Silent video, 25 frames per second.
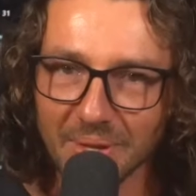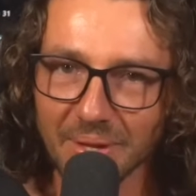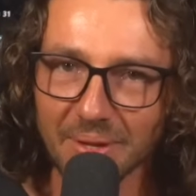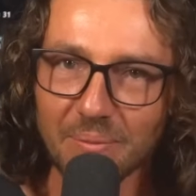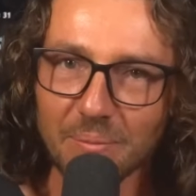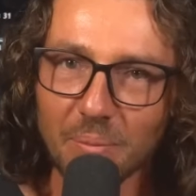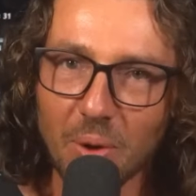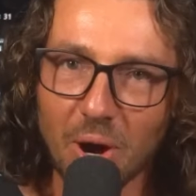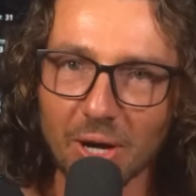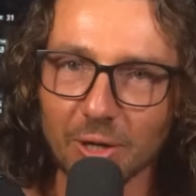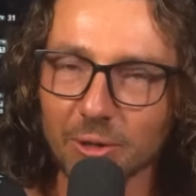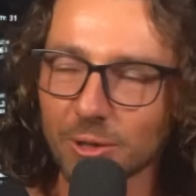
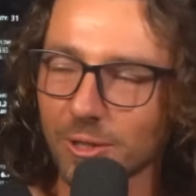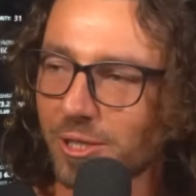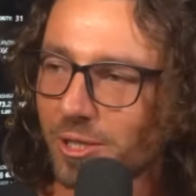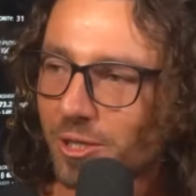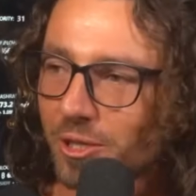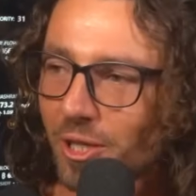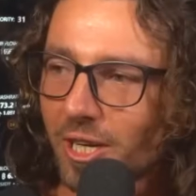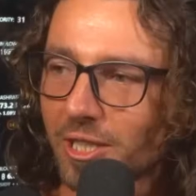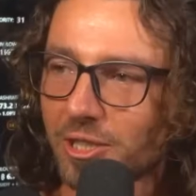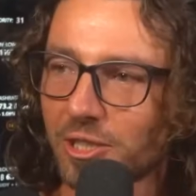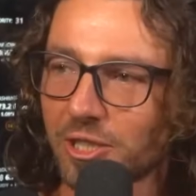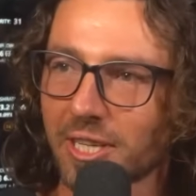
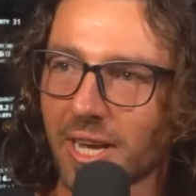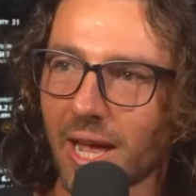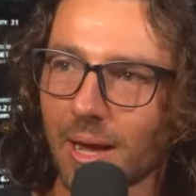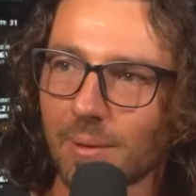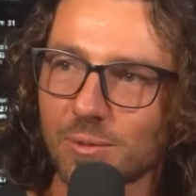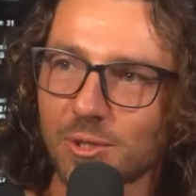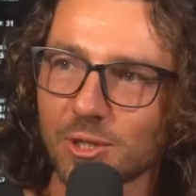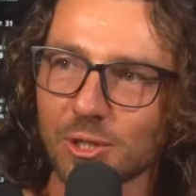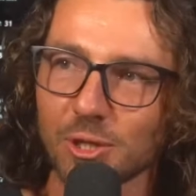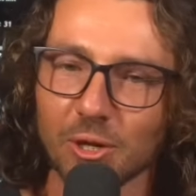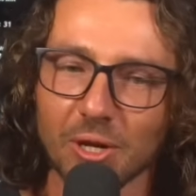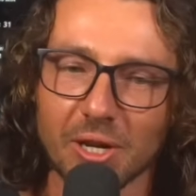MicroStrategy.
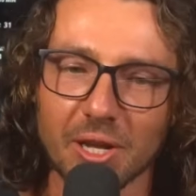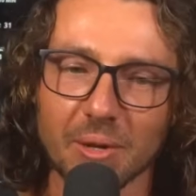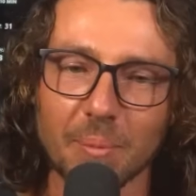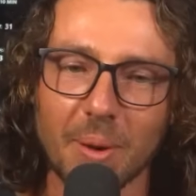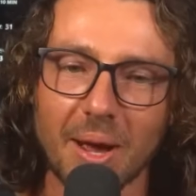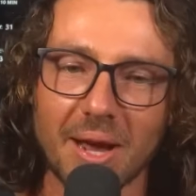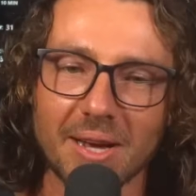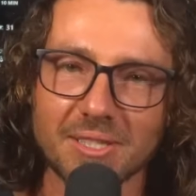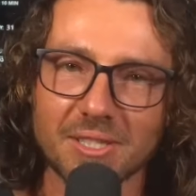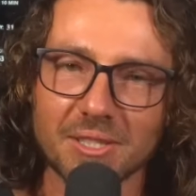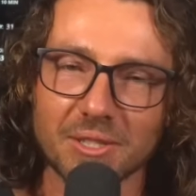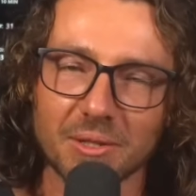Absolutely
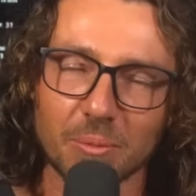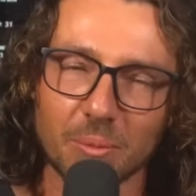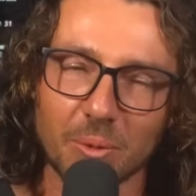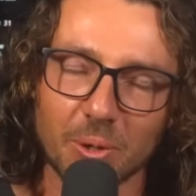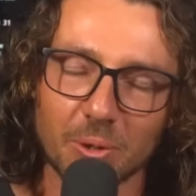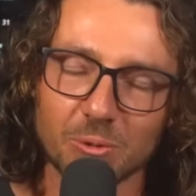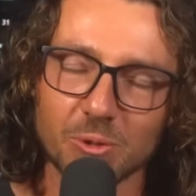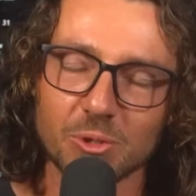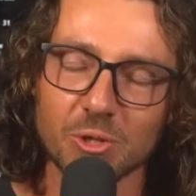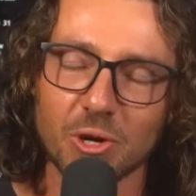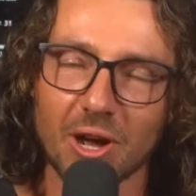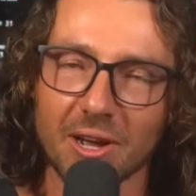amazing. And
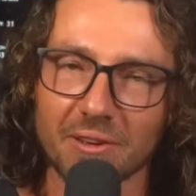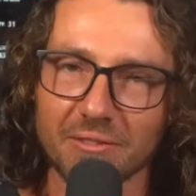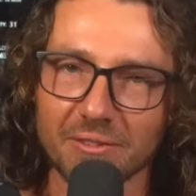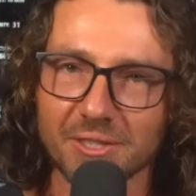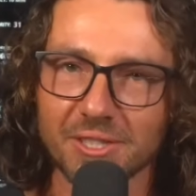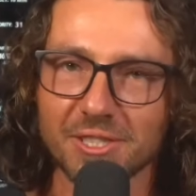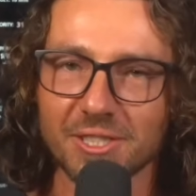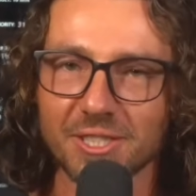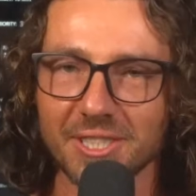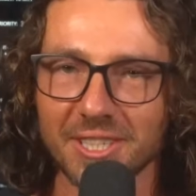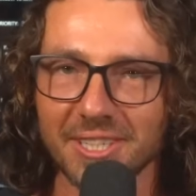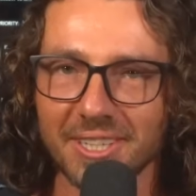we'll dive
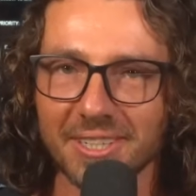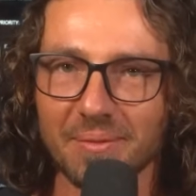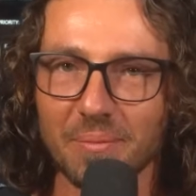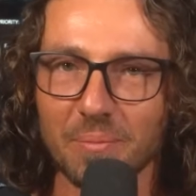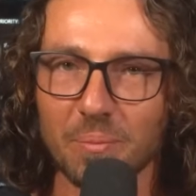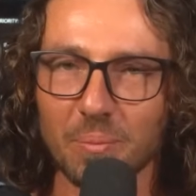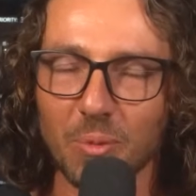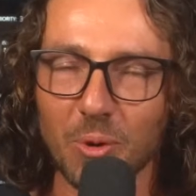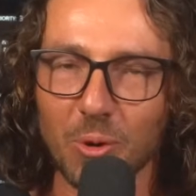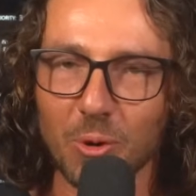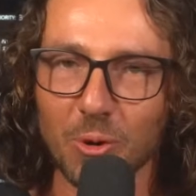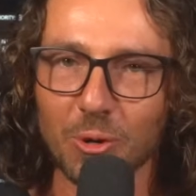into
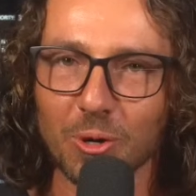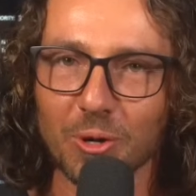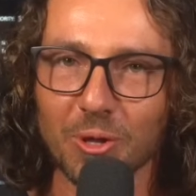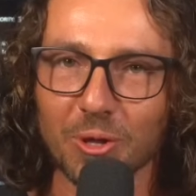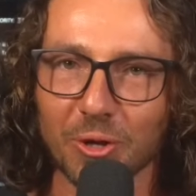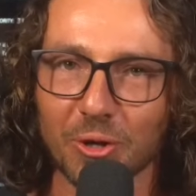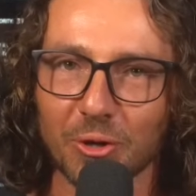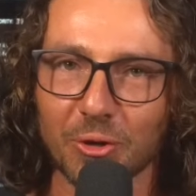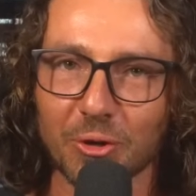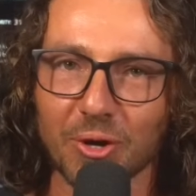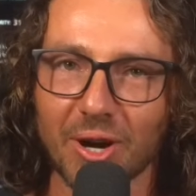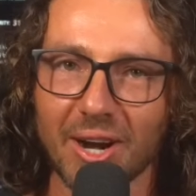more of
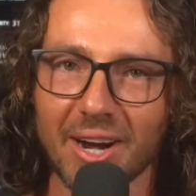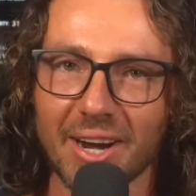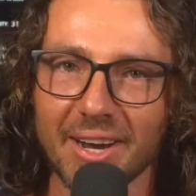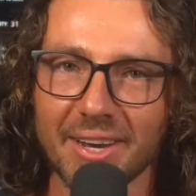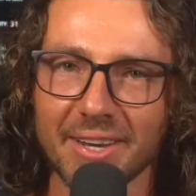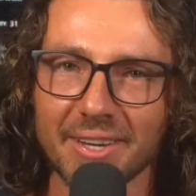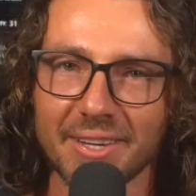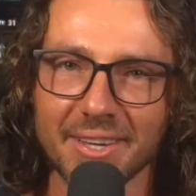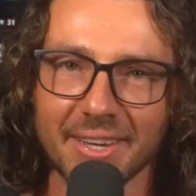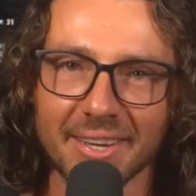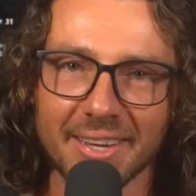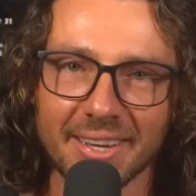the
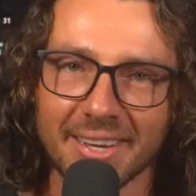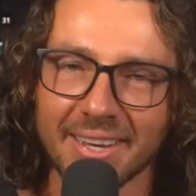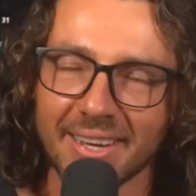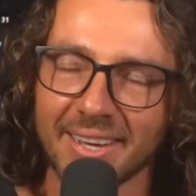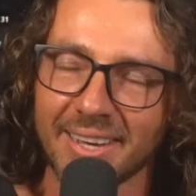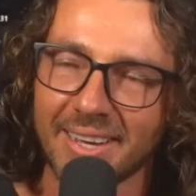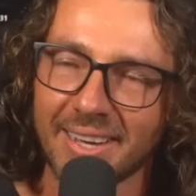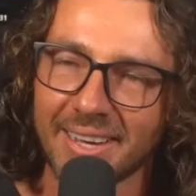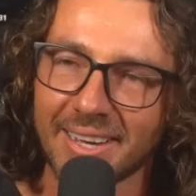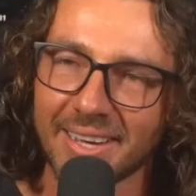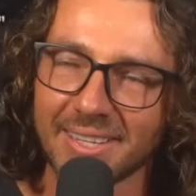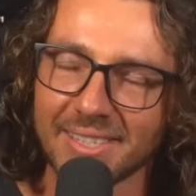Craig.
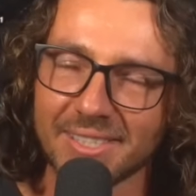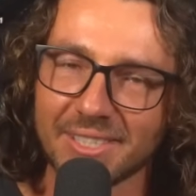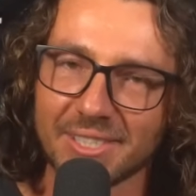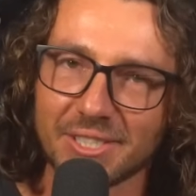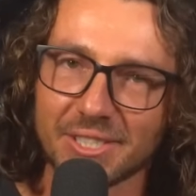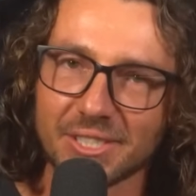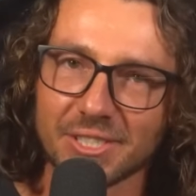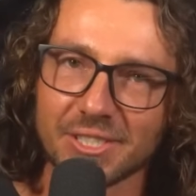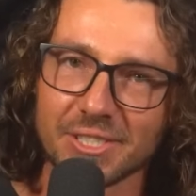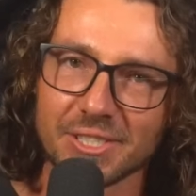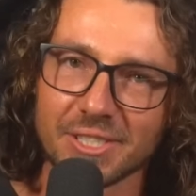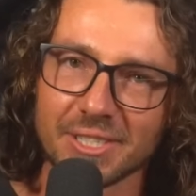
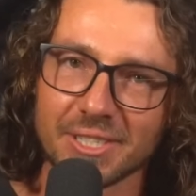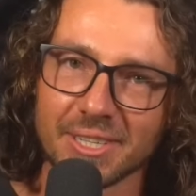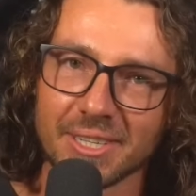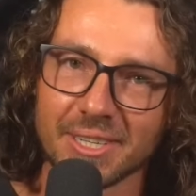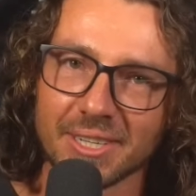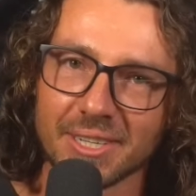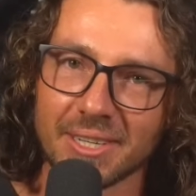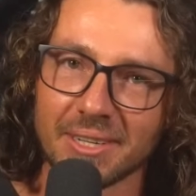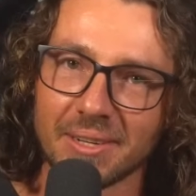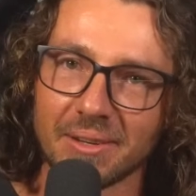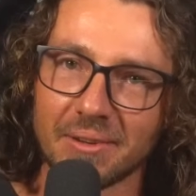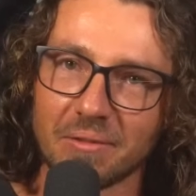
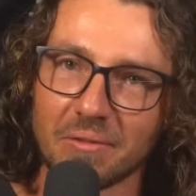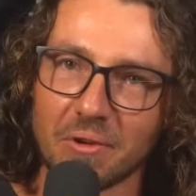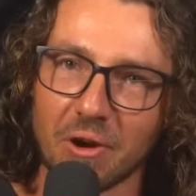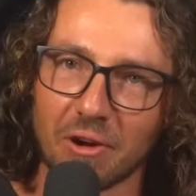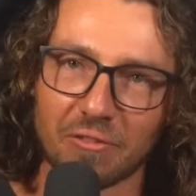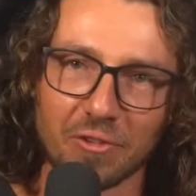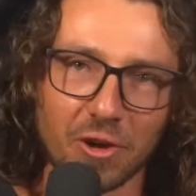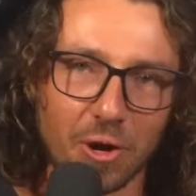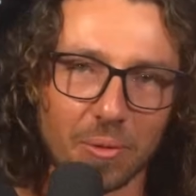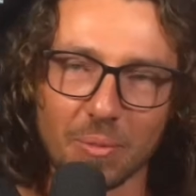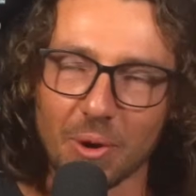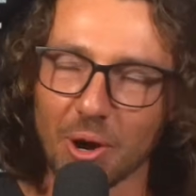
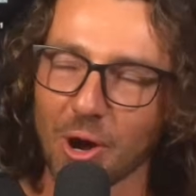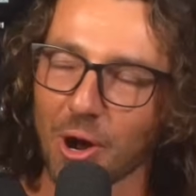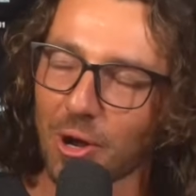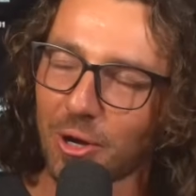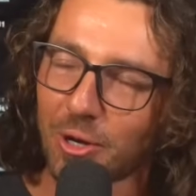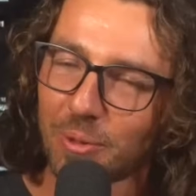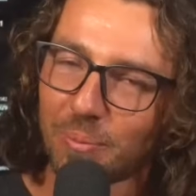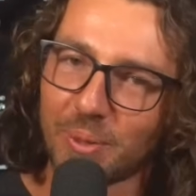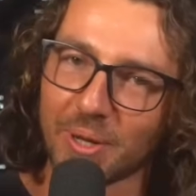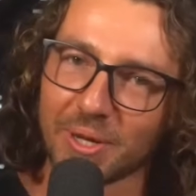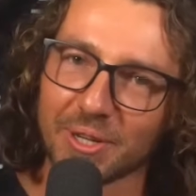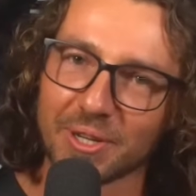I've got my
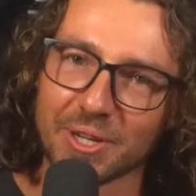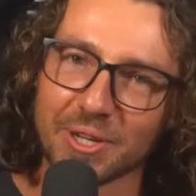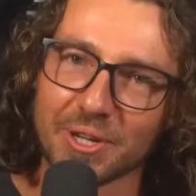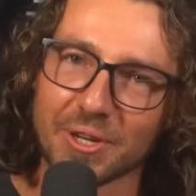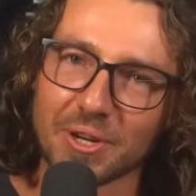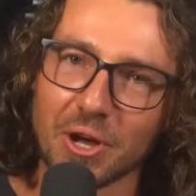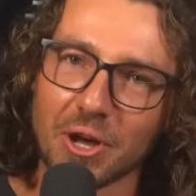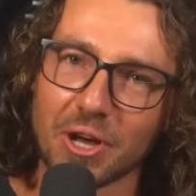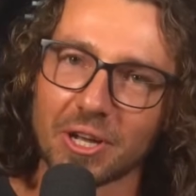own opinion.